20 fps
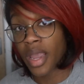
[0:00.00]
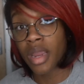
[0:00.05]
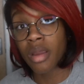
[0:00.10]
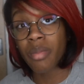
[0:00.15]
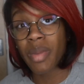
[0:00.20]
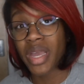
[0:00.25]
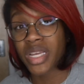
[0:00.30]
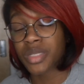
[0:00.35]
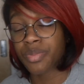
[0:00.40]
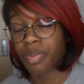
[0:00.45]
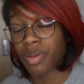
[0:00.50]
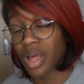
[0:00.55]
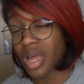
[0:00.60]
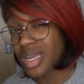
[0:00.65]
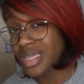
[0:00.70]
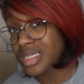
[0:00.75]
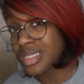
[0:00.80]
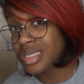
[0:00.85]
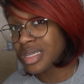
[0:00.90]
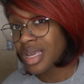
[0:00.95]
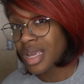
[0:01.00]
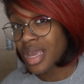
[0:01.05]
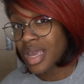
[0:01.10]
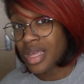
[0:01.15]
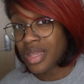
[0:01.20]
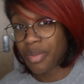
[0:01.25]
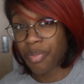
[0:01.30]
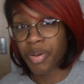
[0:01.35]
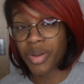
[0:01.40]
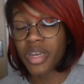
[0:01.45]
Max Plus.
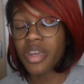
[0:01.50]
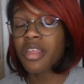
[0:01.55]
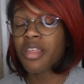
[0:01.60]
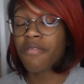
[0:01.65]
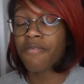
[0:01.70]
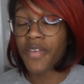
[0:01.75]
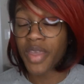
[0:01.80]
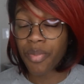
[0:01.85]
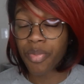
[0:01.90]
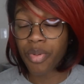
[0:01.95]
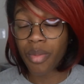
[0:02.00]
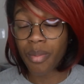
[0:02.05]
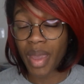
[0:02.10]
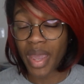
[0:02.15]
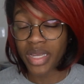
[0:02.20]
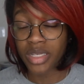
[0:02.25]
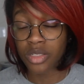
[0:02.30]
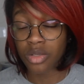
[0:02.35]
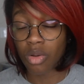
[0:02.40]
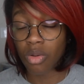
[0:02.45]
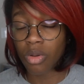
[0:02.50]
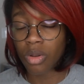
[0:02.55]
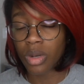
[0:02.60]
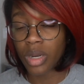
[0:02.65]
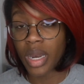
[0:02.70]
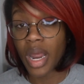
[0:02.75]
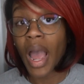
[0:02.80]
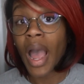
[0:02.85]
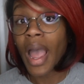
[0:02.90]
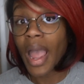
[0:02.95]
They're putting the Vapor Max sole on
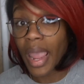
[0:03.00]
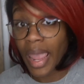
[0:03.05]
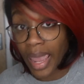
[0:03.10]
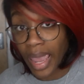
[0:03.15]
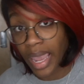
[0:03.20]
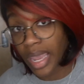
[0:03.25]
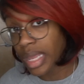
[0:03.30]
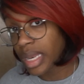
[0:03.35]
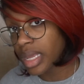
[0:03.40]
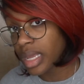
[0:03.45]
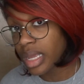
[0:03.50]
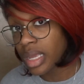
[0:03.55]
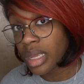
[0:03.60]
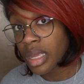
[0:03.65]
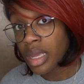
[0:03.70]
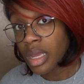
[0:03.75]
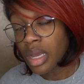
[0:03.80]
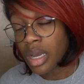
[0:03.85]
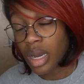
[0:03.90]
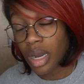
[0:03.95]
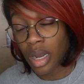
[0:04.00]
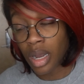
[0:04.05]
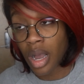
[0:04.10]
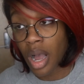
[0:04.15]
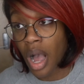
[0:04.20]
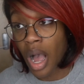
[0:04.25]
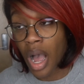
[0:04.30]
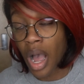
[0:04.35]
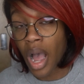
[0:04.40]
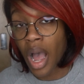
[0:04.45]
it. I hate it.
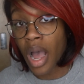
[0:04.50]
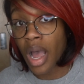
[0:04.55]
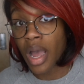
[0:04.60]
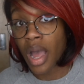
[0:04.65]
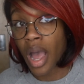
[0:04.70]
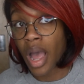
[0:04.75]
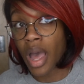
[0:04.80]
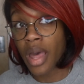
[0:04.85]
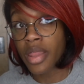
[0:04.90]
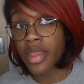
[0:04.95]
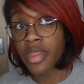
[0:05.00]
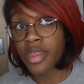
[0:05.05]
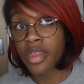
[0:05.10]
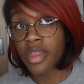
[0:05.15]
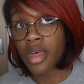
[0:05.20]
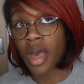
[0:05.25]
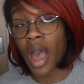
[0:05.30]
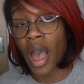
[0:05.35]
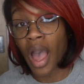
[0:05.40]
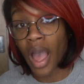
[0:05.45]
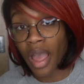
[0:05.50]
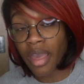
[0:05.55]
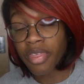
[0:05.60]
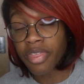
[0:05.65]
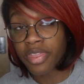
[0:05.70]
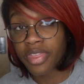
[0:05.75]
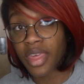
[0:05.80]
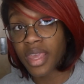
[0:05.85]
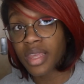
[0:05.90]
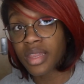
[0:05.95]
I
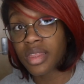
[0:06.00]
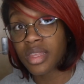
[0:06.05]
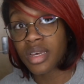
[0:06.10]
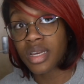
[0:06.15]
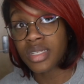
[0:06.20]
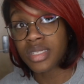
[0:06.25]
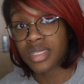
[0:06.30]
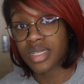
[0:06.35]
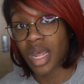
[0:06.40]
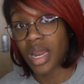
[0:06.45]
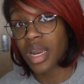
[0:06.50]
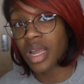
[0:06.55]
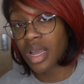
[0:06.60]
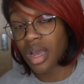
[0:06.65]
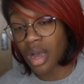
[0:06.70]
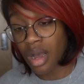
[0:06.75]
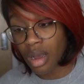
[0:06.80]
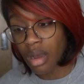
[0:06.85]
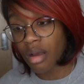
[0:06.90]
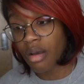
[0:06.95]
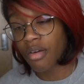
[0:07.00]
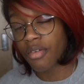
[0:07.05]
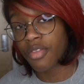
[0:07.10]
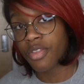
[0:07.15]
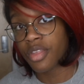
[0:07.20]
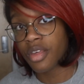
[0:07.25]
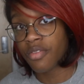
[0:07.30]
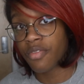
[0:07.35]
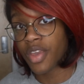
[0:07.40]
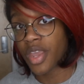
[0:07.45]
think the aesthetic of
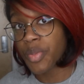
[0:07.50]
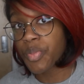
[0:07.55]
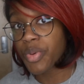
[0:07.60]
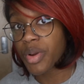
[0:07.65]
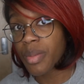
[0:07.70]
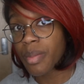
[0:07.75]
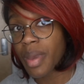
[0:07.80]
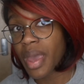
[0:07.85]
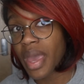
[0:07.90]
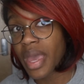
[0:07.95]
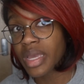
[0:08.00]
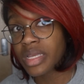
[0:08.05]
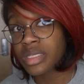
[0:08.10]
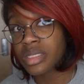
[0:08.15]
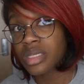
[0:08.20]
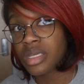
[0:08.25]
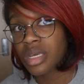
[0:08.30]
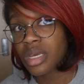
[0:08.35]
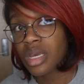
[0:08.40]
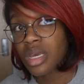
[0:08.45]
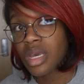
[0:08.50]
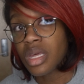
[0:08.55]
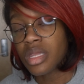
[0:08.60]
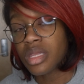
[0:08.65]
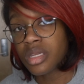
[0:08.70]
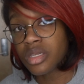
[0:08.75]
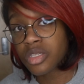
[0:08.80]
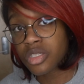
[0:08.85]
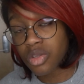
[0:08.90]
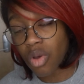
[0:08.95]
the Vapor Max,
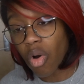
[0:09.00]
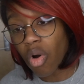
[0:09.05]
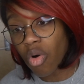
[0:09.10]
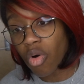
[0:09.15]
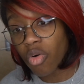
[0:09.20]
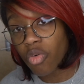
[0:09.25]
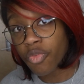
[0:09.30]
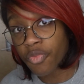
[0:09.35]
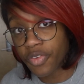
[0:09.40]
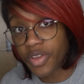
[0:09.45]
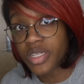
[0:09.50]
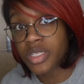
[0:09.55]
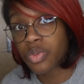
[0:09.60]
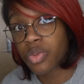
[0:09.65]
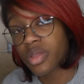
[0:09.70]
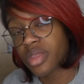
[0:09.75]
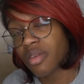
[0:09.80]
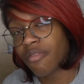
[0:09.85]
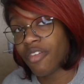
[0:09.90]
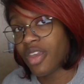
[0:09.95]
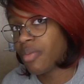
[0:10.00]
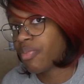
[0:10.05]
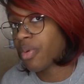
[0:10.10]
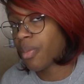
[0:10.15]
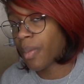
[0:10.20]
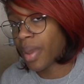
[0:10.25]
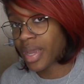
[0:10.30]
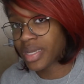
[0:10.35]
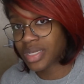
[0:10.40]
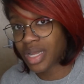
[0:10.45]
the sole fits with the Vapor
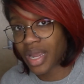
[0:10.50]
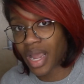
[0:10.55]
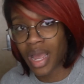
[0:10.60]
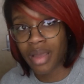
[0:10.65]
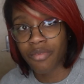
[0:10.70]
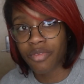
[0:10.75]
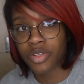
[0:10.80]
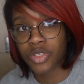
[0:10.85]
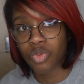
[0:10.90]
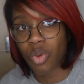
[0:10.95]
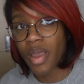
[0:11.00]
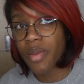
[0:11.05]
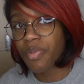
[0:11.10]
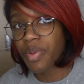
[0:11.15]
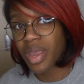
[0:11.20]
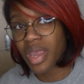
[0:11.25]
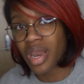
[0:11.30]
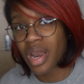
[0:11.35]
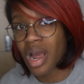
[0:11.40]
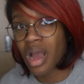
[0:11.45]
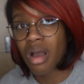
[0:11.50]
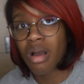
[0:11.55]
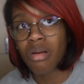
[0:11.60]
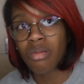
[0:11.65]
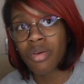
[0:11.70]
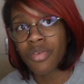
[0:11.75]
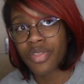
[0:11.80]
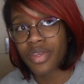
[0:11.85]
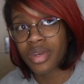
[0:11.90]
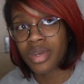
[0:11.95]
Max. Like I'm swiping it out
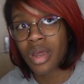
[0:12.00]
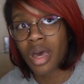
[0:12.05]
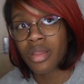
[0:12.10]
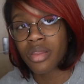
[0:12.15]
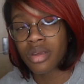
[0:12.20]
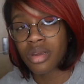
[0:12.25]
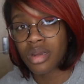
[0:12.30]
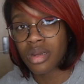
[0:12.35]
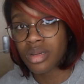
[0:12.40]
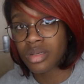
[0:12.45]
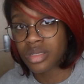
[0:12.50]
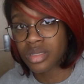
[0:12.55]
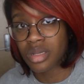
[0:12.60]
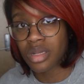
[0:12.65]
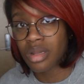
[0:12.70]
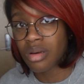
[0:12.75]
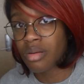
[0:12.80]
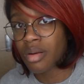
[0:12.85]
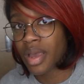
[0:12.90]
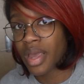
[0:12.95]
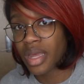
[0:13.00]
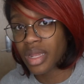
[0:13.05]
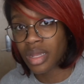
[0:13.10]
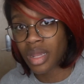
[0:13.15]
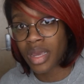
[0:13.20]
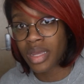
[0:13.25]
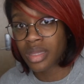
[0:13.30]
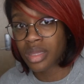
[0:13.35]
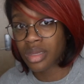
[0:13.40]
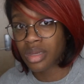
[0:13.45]
with another silhouette,
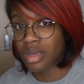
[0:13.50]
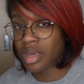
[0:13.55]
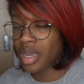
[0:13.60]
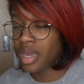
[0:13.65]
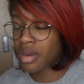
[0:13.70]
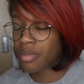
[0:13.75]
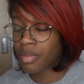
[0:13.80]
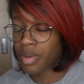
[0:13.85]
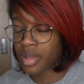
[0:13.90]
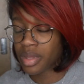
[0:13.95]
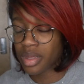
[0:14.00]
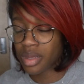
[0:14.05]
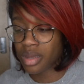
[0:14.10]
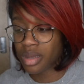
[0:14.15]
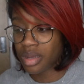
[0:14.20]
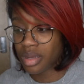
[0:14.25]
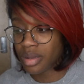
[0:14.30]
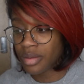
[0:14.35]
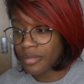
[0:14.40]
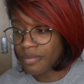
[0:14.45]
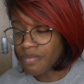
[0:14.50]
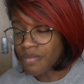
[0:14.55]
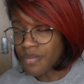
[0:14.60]
like the